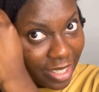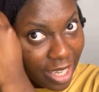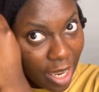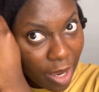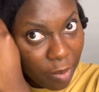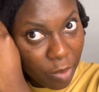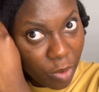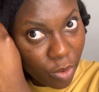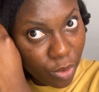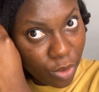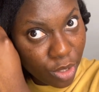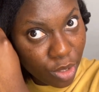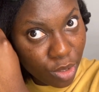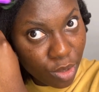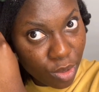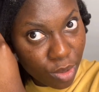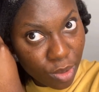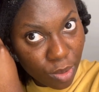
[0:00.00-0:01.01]
I'm going
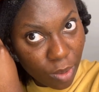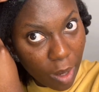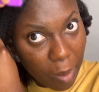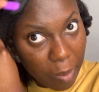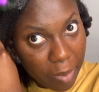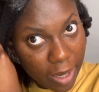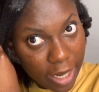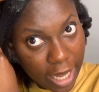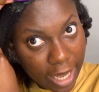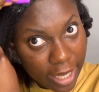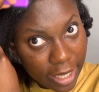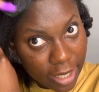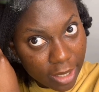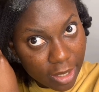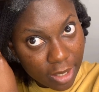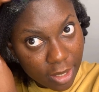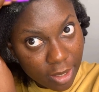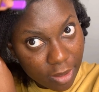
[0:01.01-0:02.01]
to apply
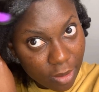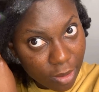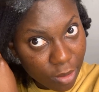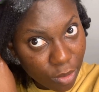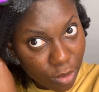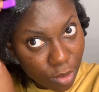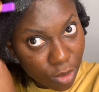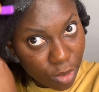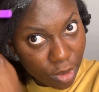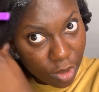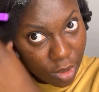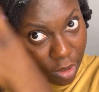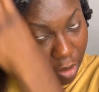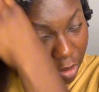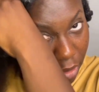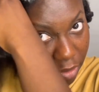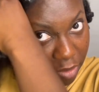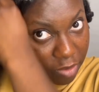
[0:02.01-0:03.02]
it to the roots
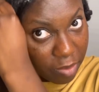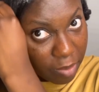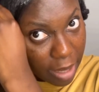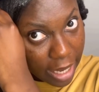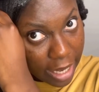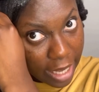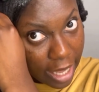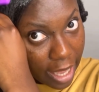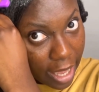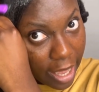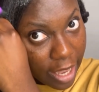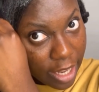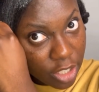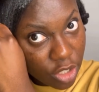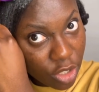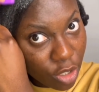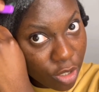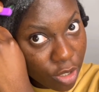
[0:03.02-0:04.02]
of my hair
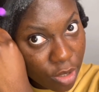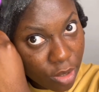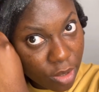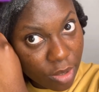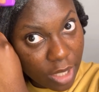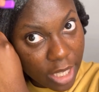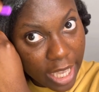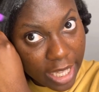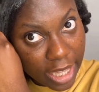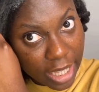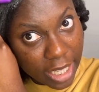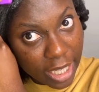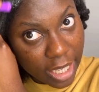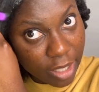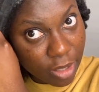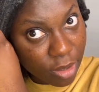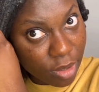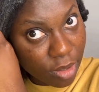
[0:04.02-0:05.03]
just to get the hair
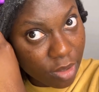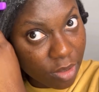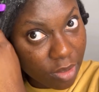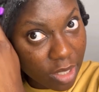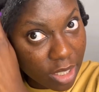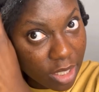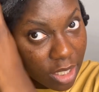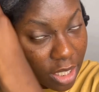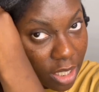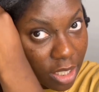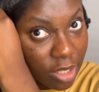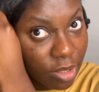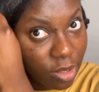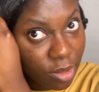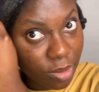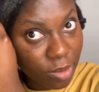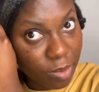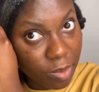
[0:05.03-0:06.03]
to stretch a
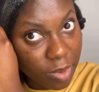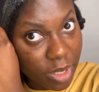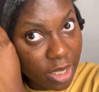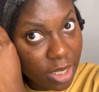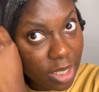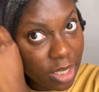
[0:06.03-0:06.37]
little bit.